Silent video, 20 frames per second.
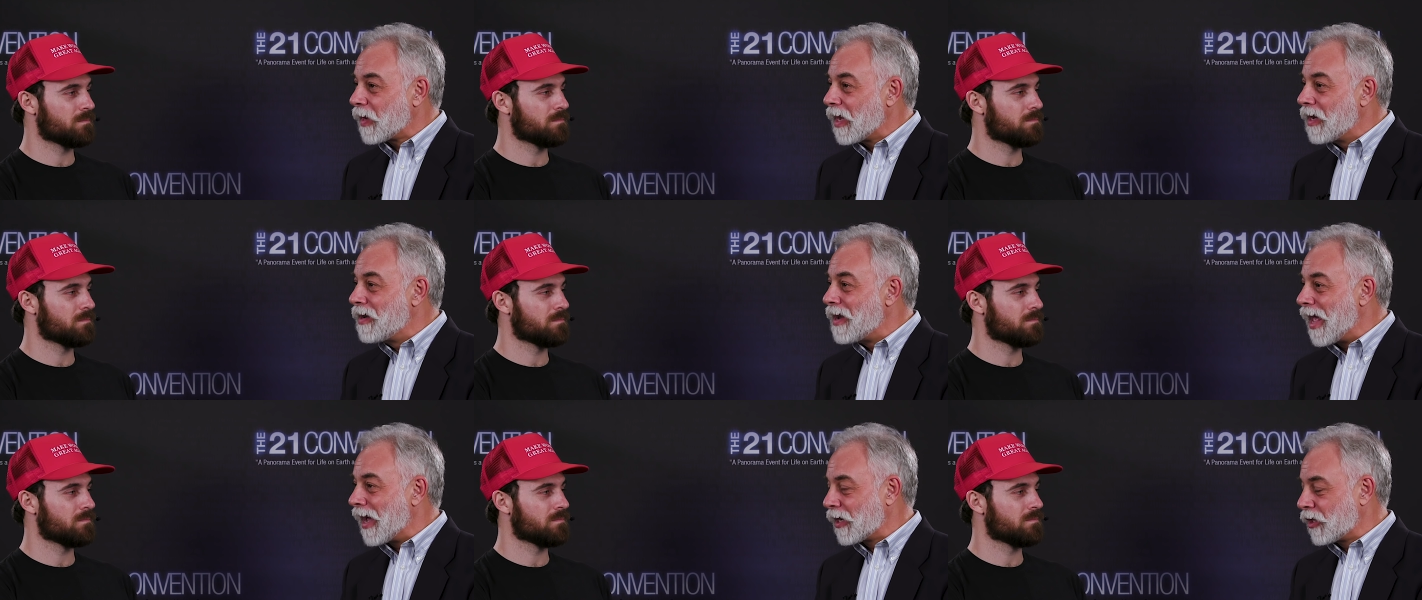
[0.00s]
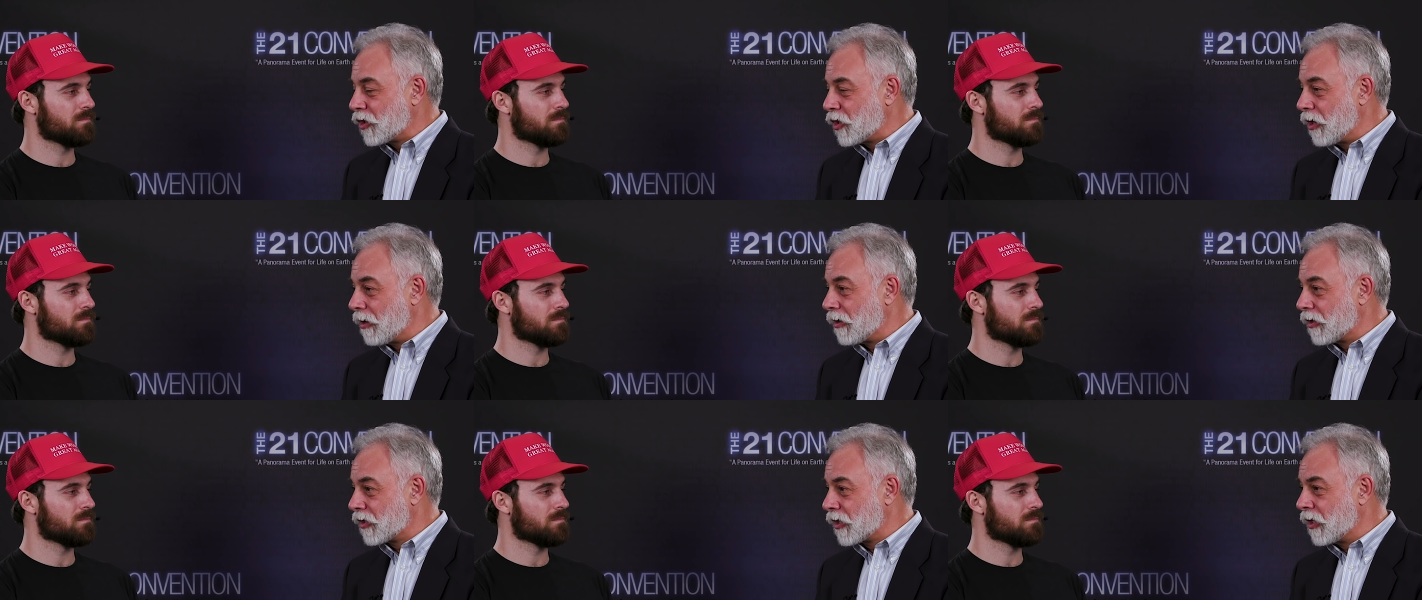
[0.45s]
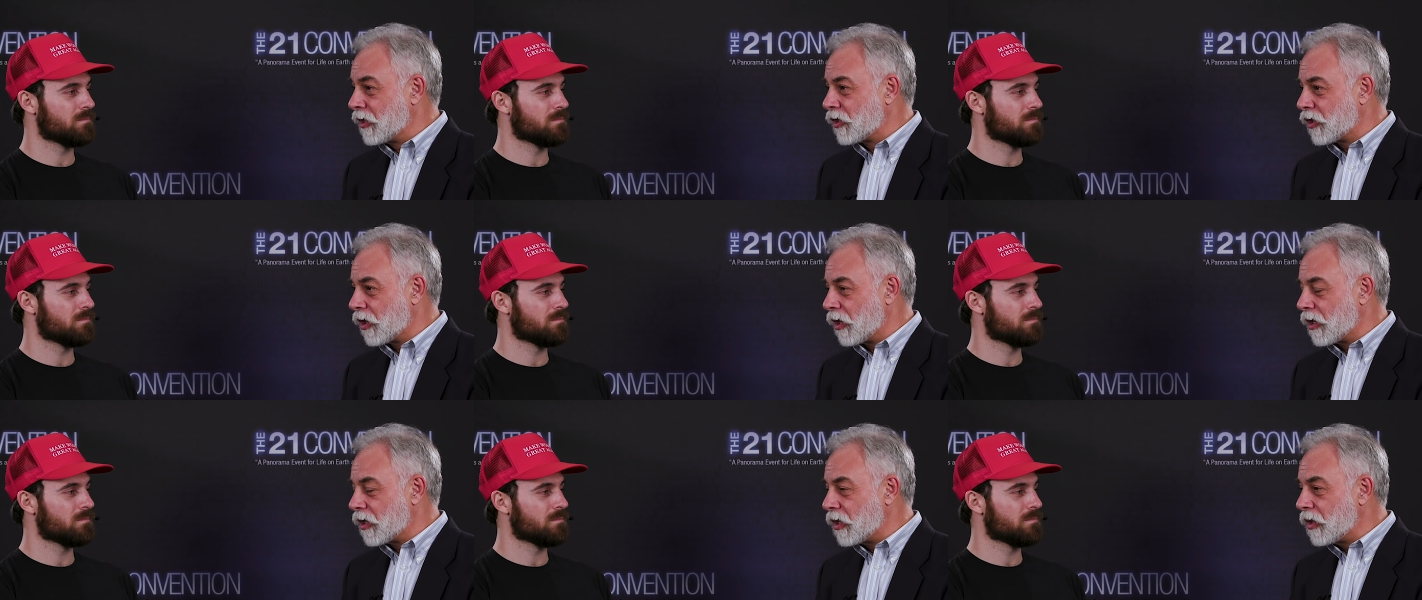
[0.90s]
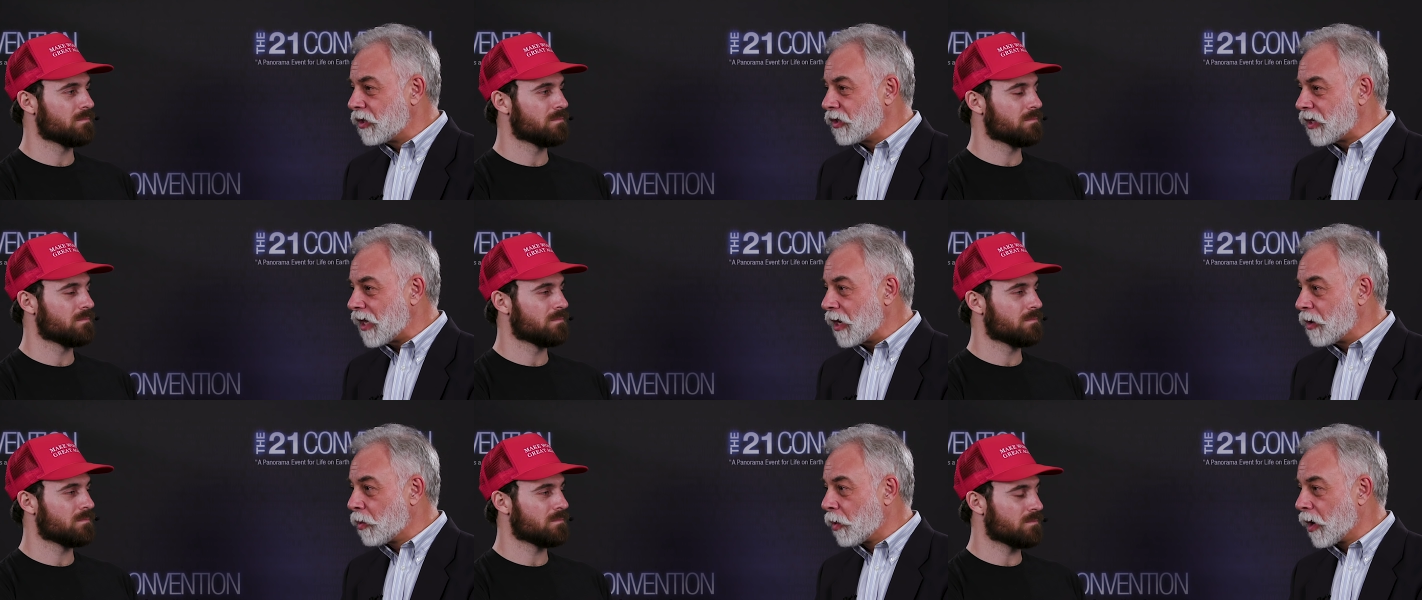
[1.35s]
Speaker 1: next year is concerned, you
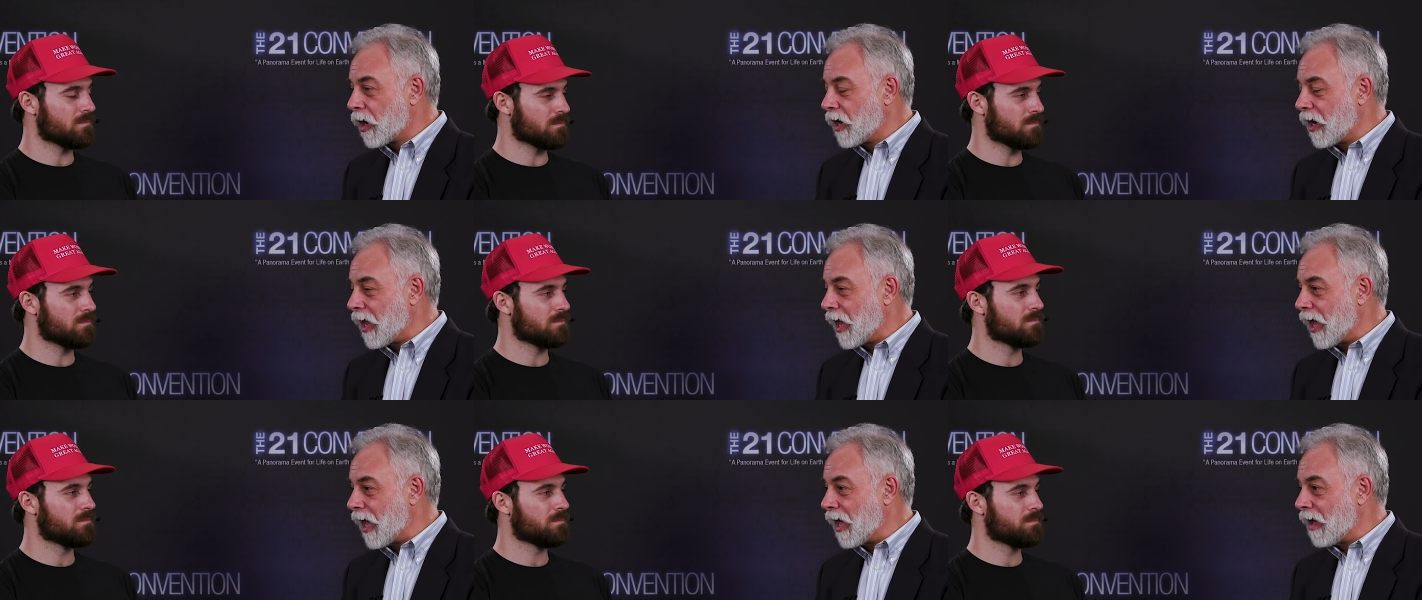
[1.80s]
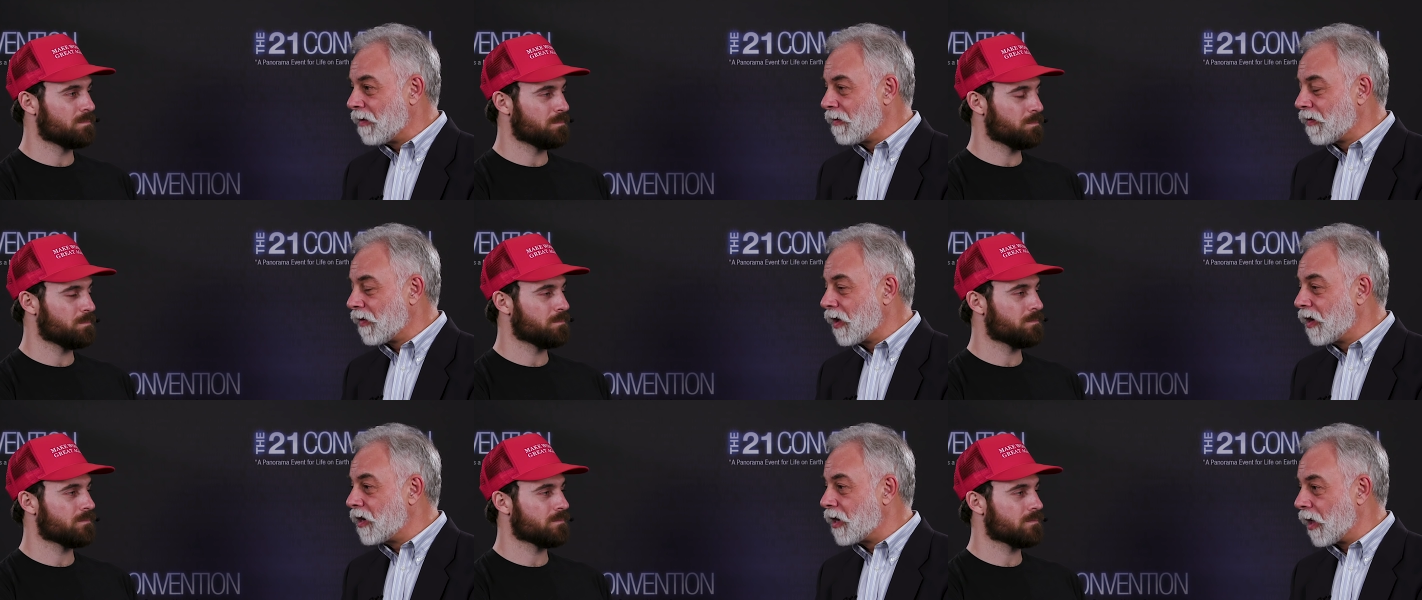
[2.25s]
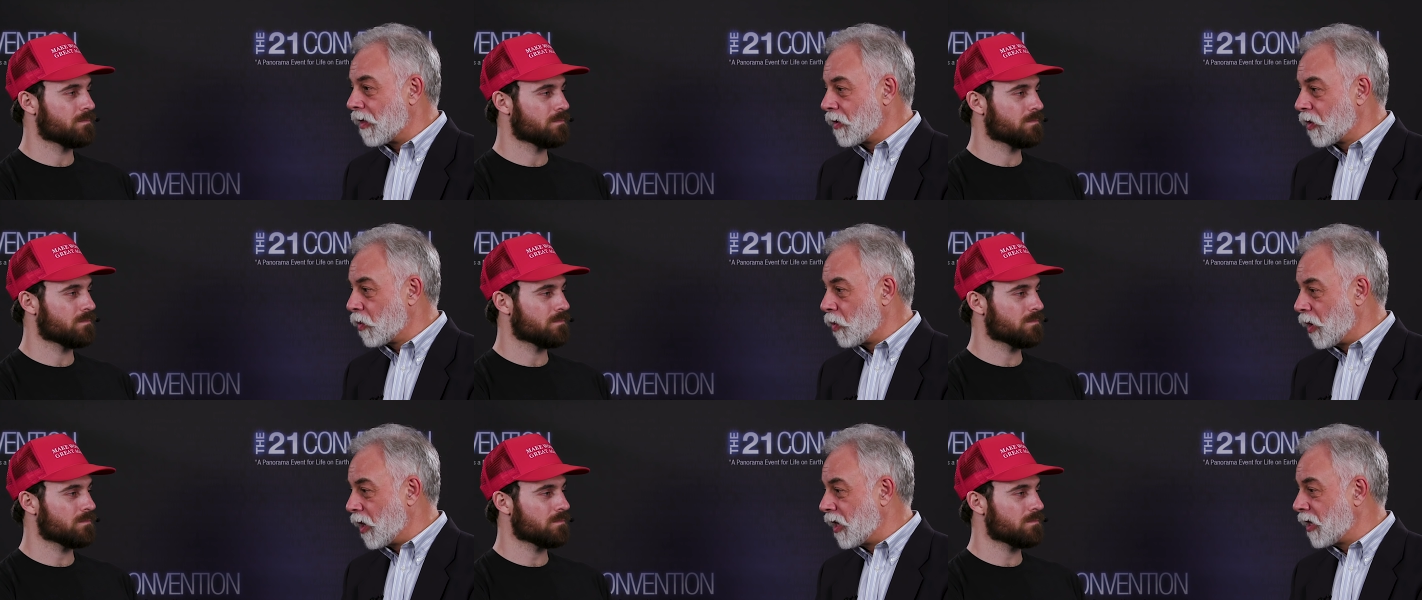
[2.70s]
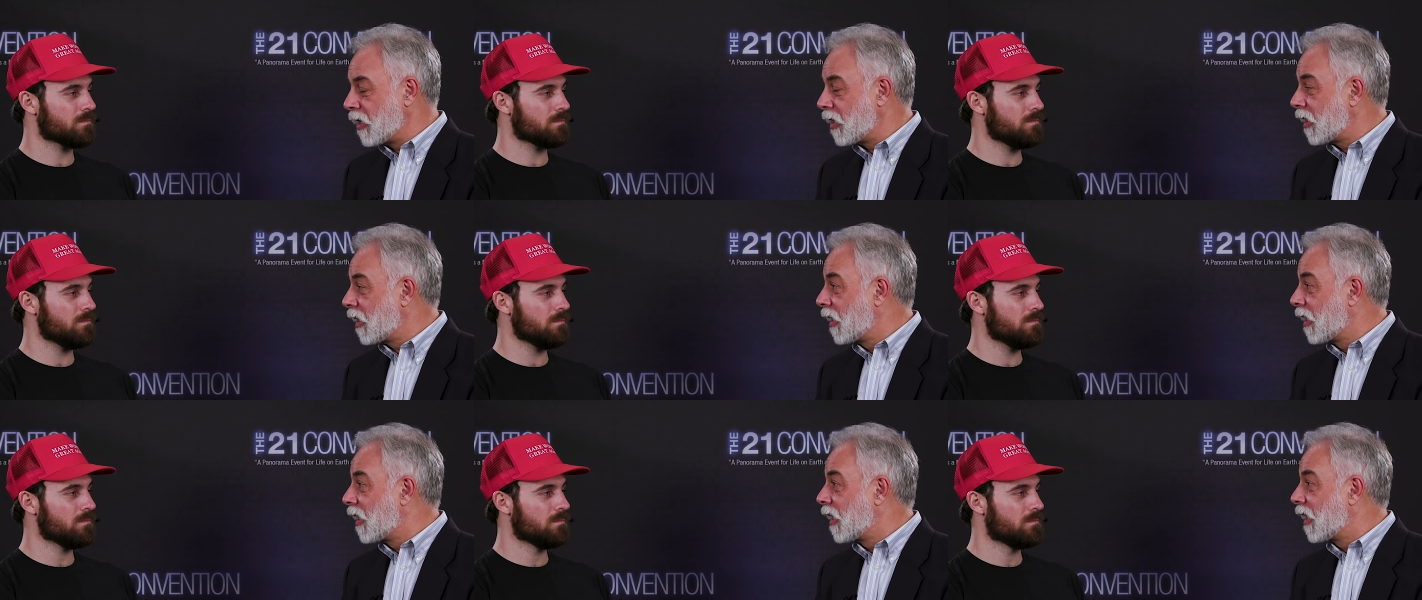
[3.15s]
said we're going to have another one